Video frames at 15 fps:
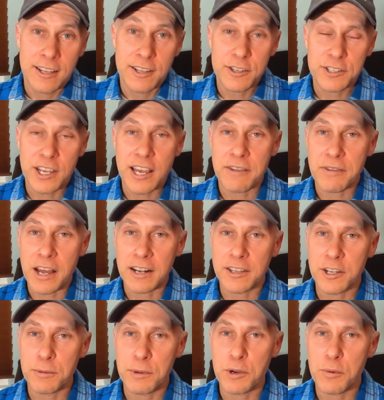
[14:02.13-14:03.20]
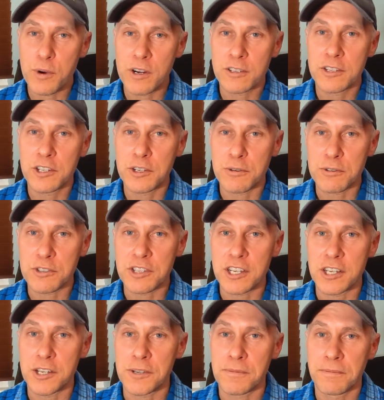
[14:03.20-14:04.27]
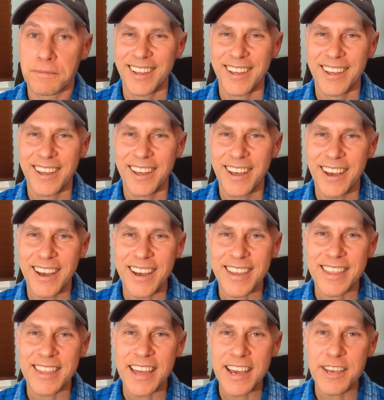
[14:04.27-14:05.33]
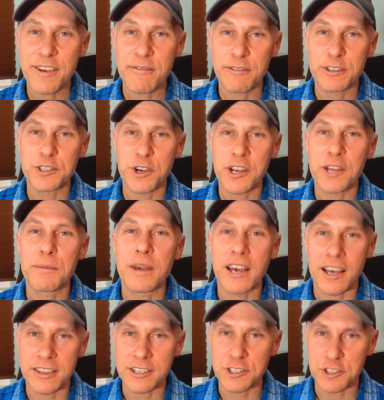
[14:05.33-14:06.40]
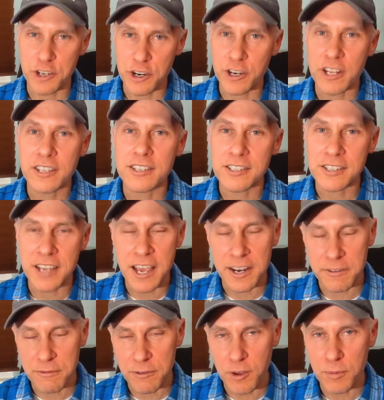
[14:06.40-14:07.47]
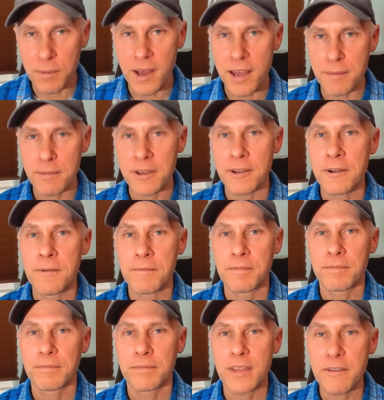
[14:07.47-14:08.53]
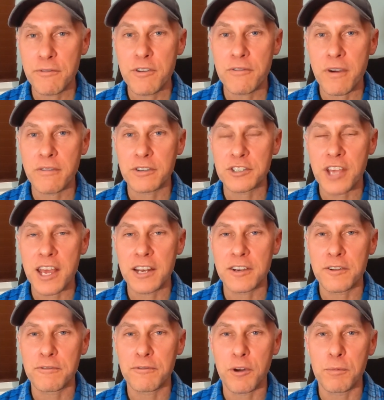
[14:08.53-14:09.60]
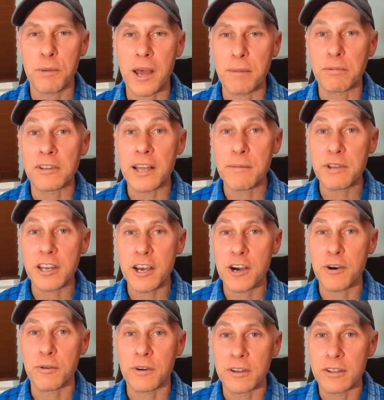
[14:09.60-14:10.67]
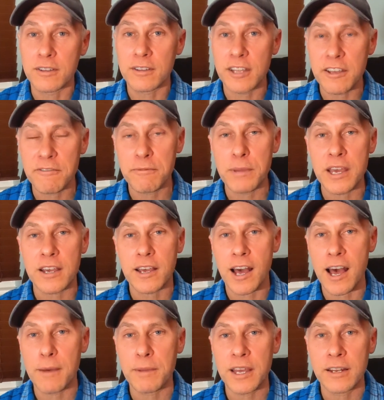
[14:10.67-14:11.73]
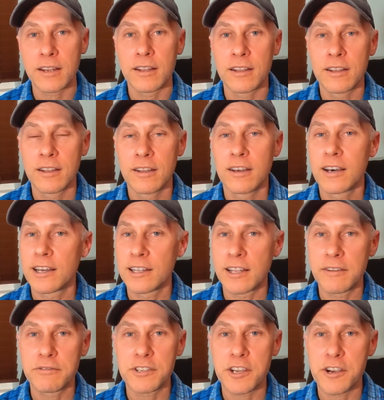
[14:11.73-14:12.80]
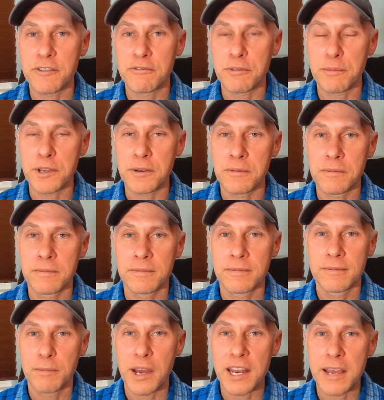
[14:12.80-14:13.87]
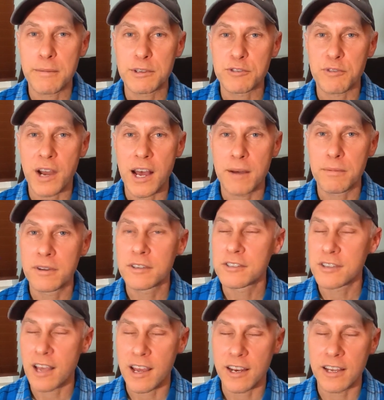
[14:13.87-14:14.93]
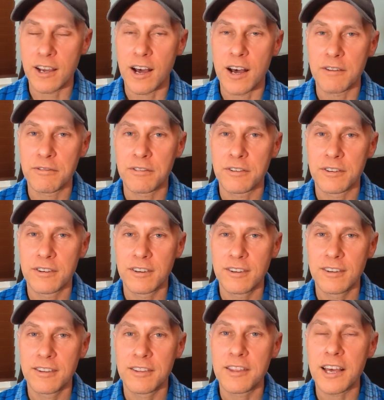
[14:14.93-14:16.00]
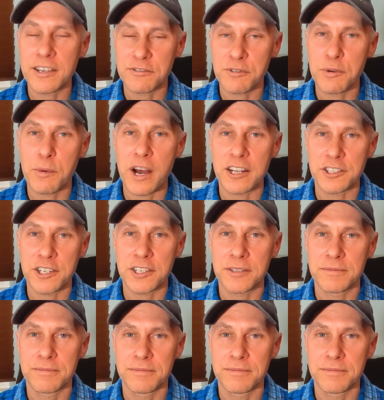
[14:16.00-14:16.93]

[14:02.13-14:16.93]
looks like I've got a little bit of work to do still. Hey, thank you for joining me on this journey to skate a full pipe. If you've ever skated a full pipe, let me know. Leave me a comment. I'd love to hear from you. My name is Rob, signing off. Thanks for watching.